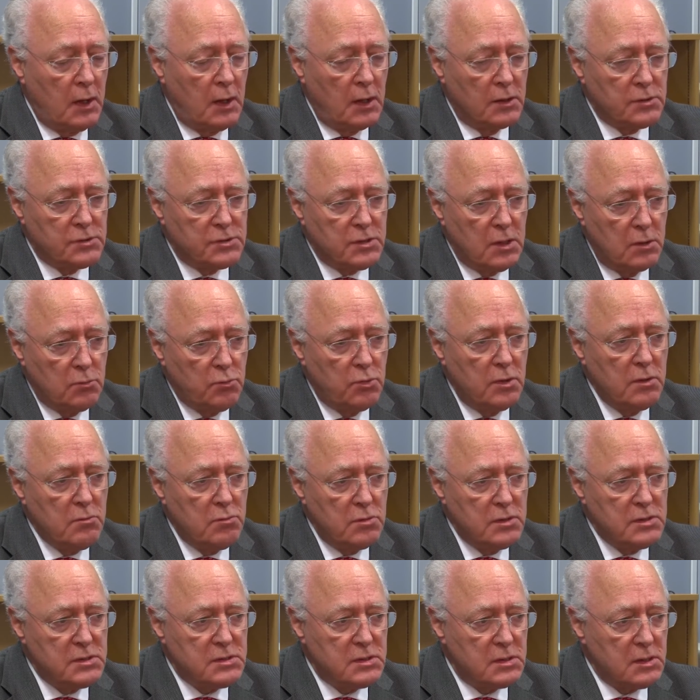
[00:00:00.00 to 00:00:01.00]
And so we
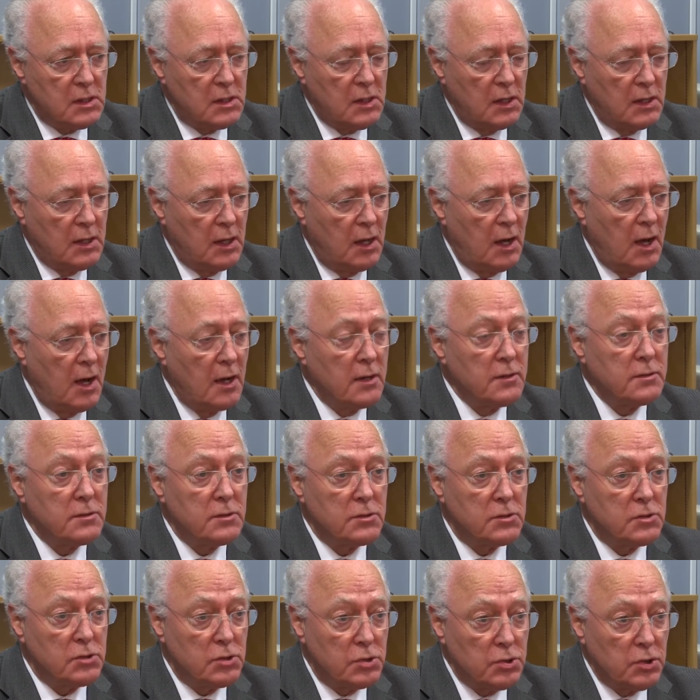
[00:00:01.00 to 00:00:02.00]
recently
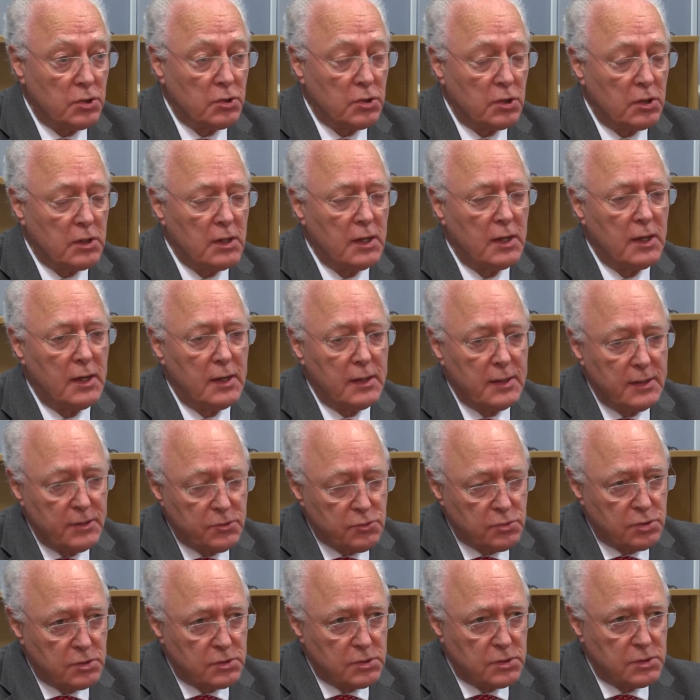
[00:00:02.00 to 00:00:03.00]
undertook a
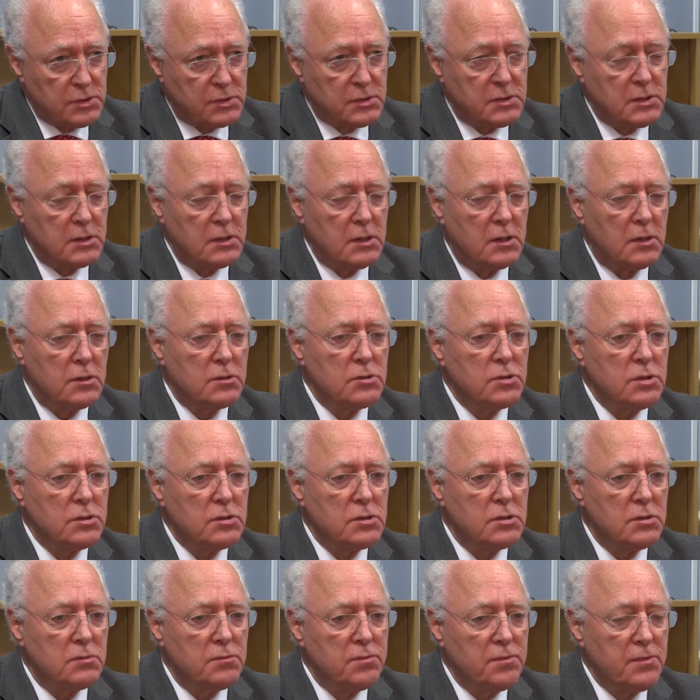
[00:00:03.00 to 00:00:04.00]
literature search
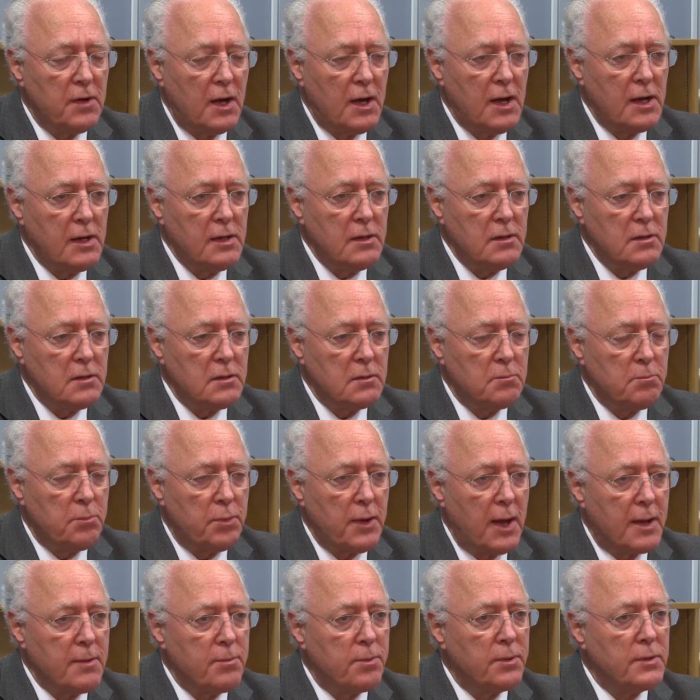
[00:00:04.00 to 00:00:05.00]
to find
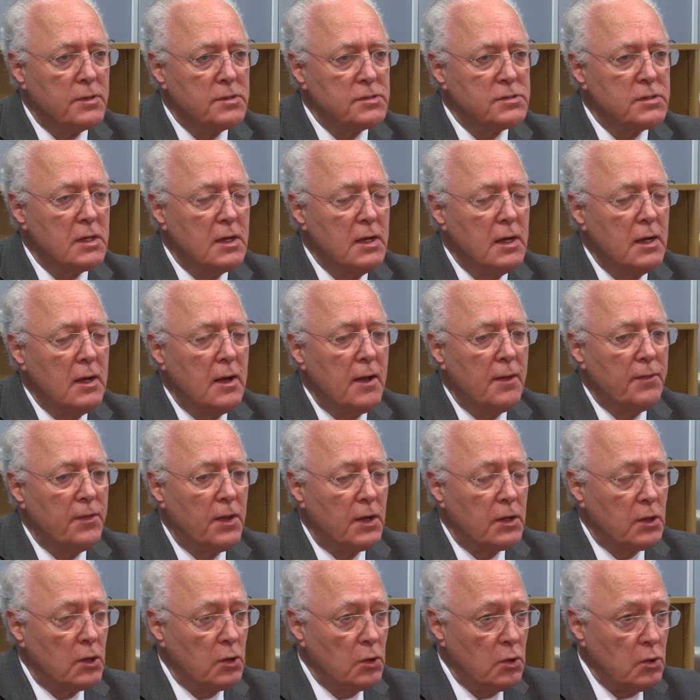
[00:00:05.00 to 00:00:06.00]
papers
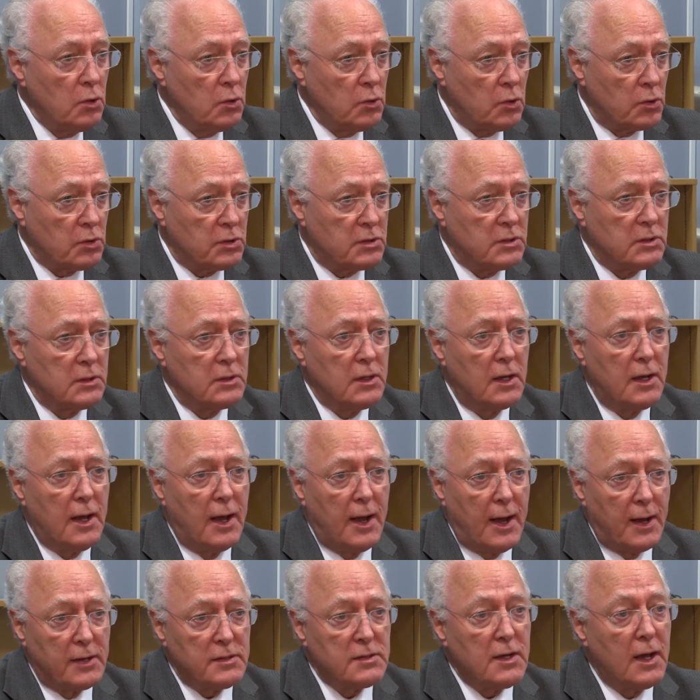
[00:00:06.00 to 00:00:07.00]
that looked
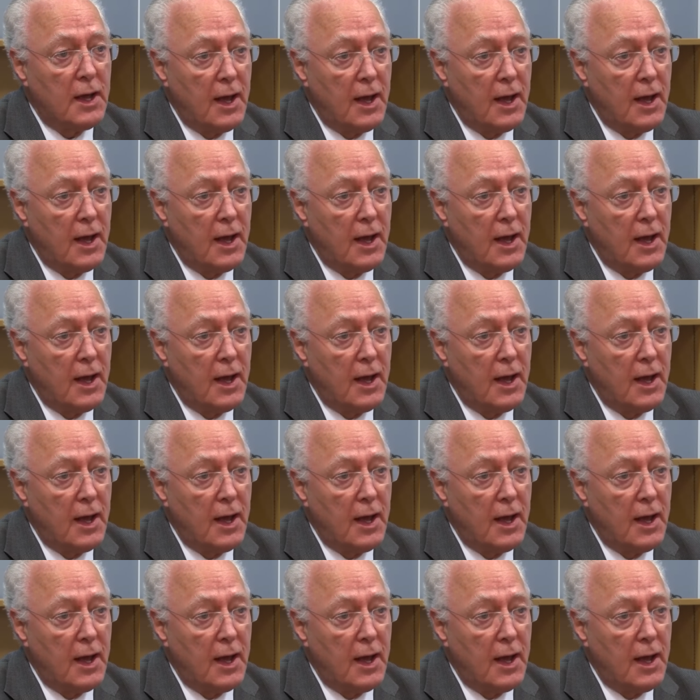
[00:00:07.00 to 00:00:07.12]
at